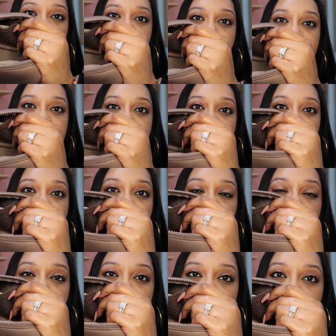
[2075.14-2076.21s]
lipsticks or
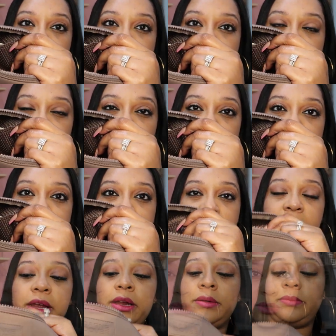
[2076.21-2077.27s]
lip glosses right
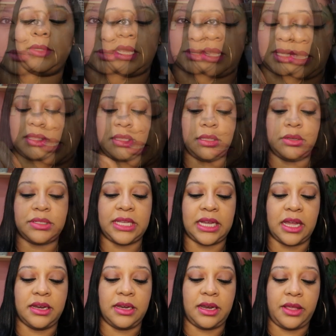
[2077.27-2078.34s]
here. And then there's
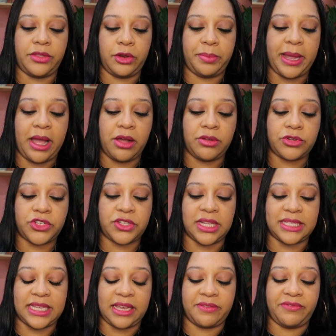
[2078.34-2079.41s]
like another pouch
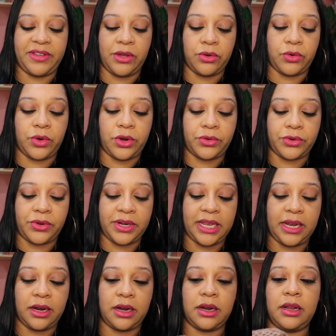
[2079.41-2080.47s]
that's like Velcroed on
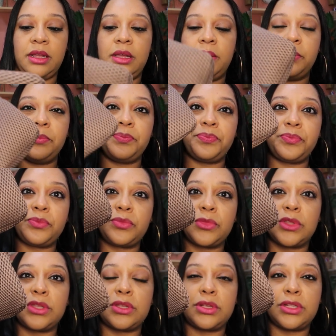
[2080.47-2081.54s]
here.
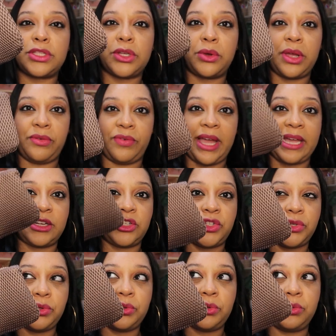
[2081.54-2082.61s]
So if I
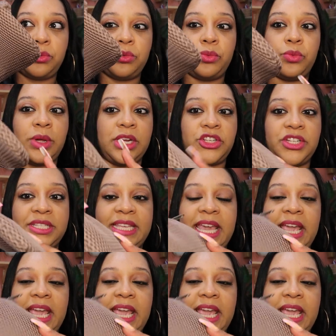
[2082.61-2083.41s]
do wanna just